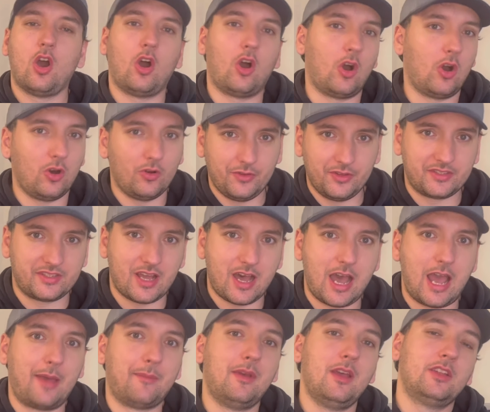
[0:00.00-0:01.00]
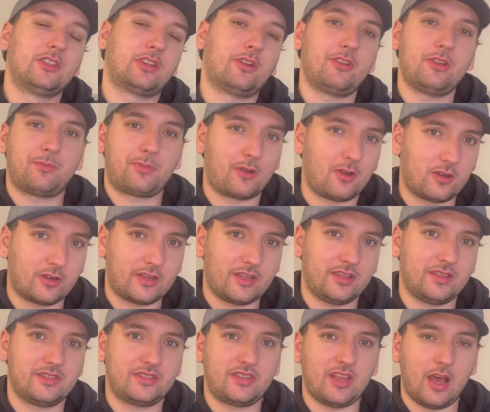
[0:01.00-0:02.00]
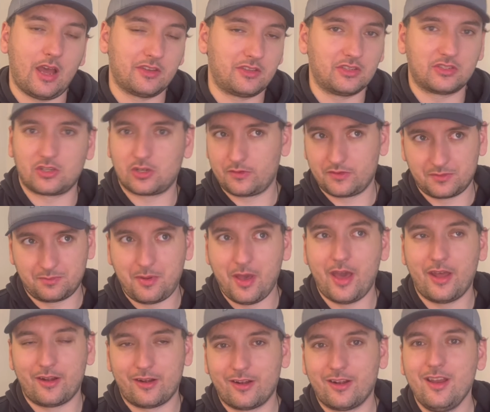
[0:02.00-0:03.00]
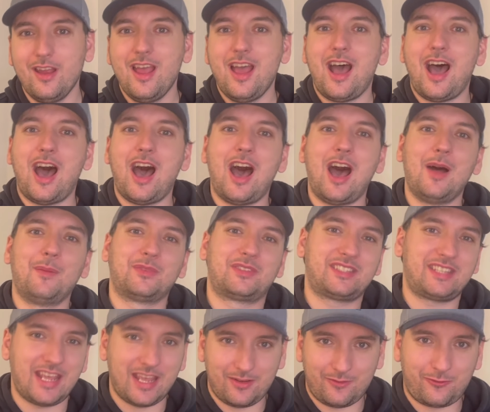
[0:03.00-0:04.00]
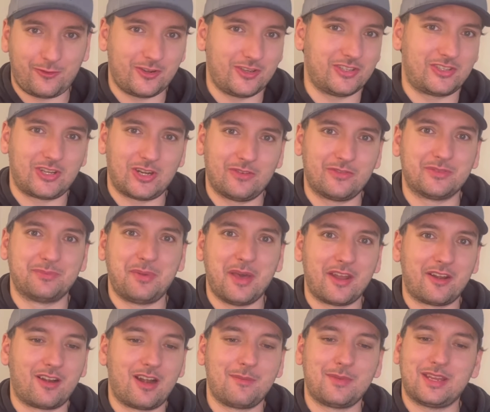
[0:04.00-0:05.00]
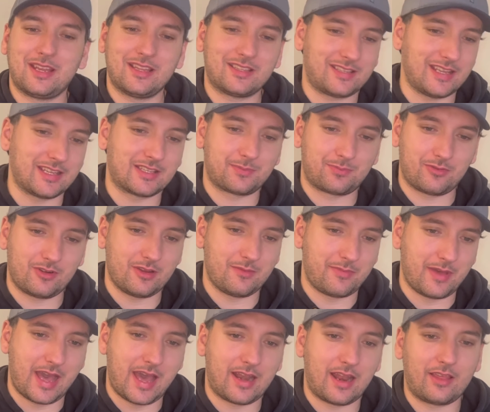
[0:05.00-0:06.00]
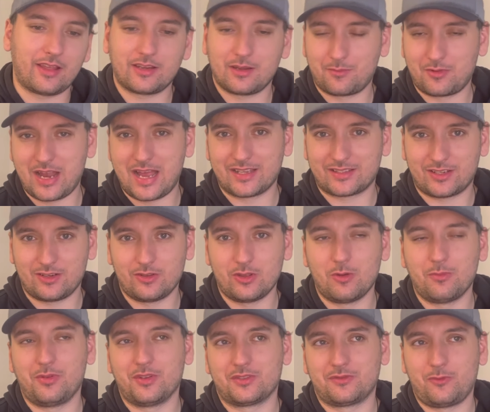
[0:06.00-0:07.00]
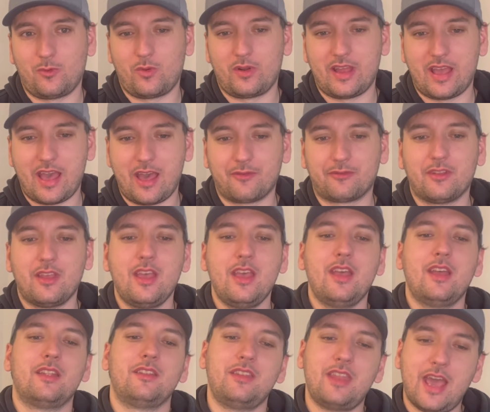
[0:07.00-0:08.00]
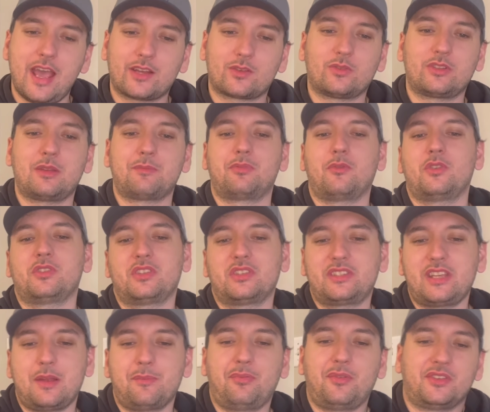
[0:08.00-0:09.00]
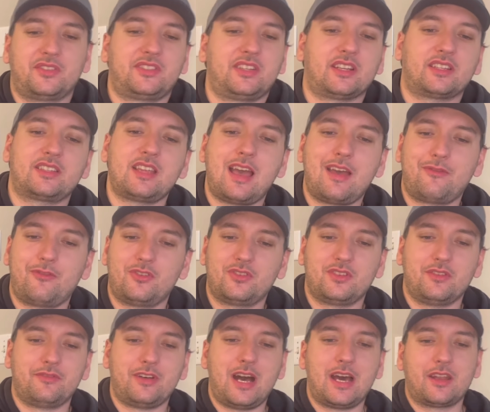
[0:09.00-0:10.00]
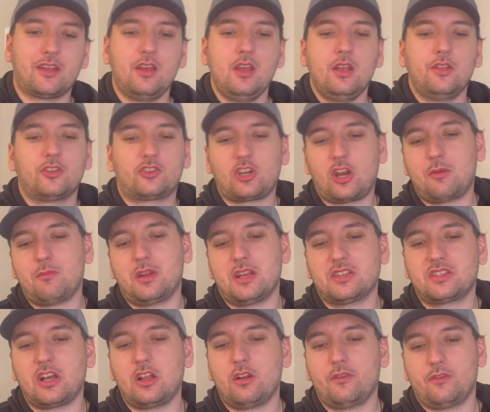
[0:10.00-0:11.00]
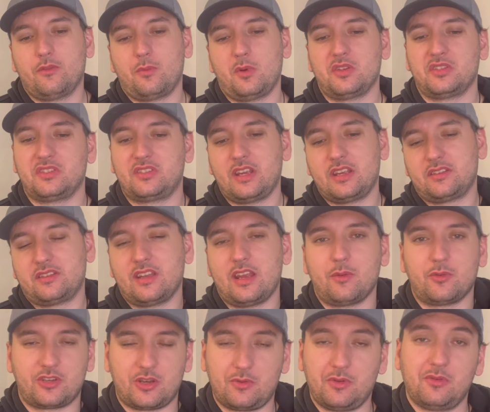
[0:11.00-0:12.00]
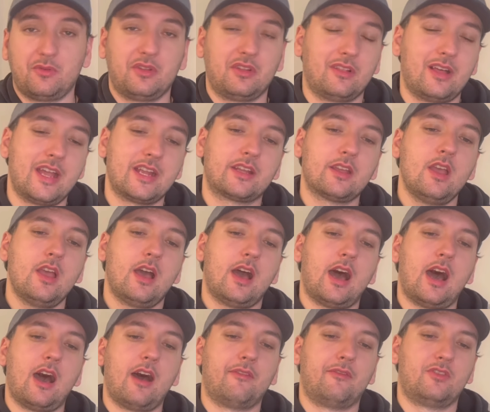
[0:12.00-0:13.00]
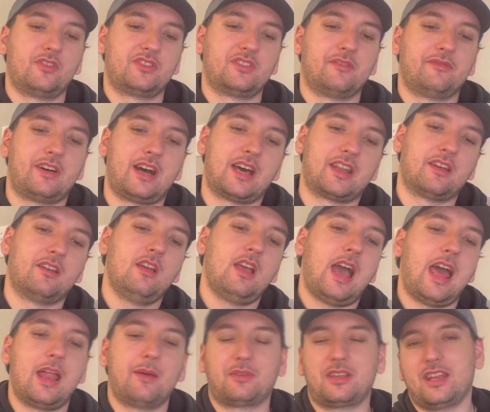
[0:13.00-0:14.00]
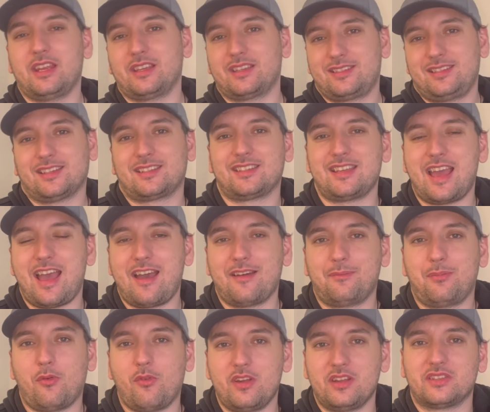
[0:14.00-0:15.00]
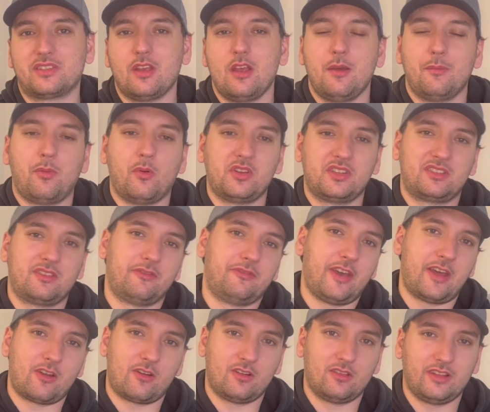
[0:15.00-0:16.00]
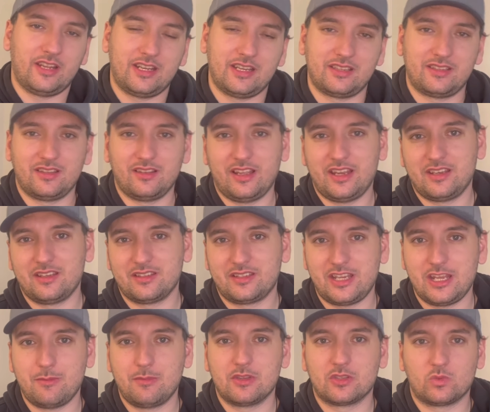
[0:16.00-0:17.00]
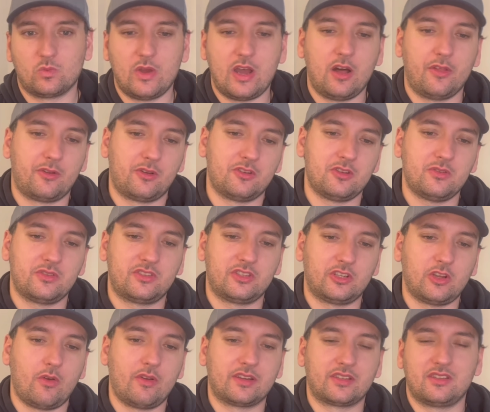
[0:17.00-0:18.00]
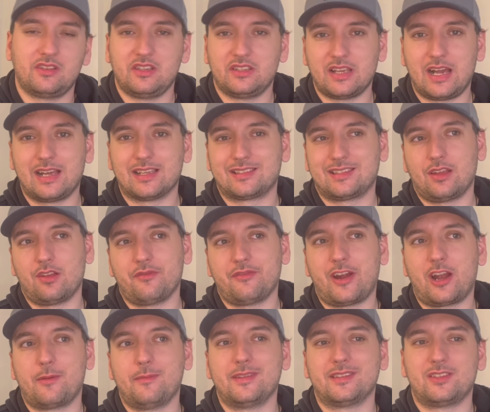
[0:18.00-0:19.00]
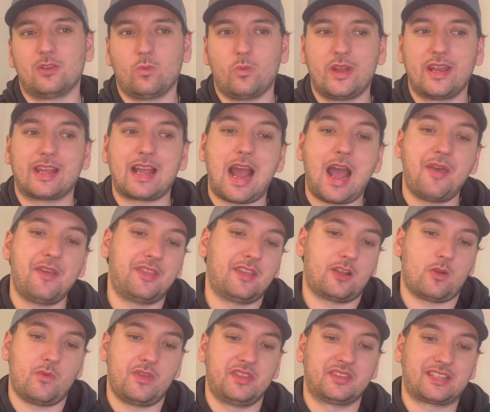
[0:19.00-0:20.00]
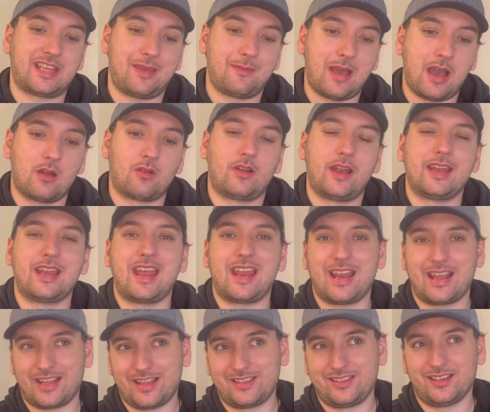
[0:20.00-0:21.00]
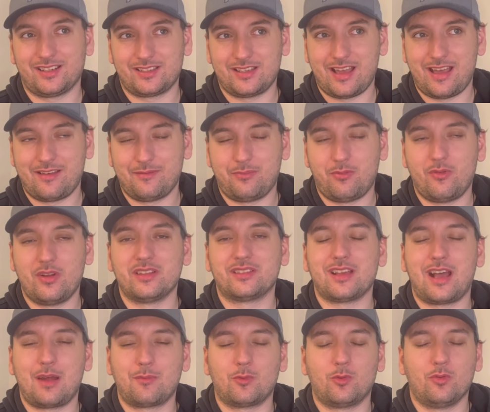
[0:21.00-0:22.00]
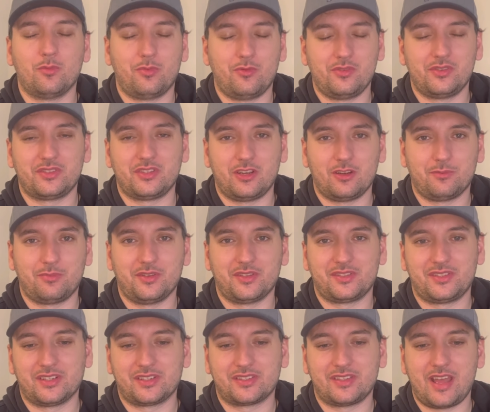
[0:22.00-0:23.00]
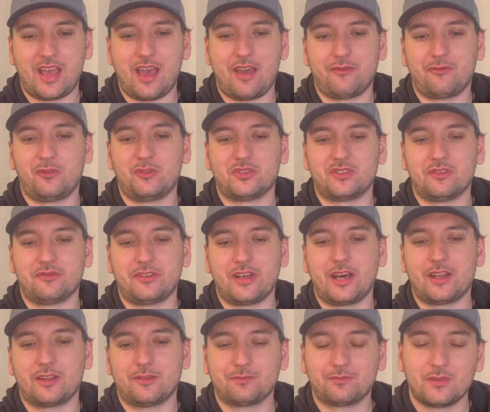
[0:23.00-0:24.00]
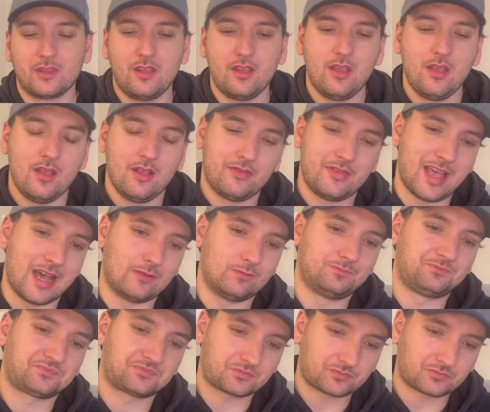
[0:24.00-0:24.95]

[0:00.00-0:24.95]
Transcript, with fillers: all the time. Tony Perkins uh, deserves better. Um, Sandfort deserves better. I mean, it's it's pretty bad. I like Nebraska though, plus four and a half. Next, I think Boise State plus six and a half versus Nevada. The sharp money's all over Boise State today, which I really really like. Uh, versus Nevada. I'm getting six and a half points. Boise is a veteran laden, laden team as well. They're used to going to these hostile environments and winning. I think they can win this game outright, and I get six and a half points. I'm rolling Boise here plus six and a half versus Nevada. Now,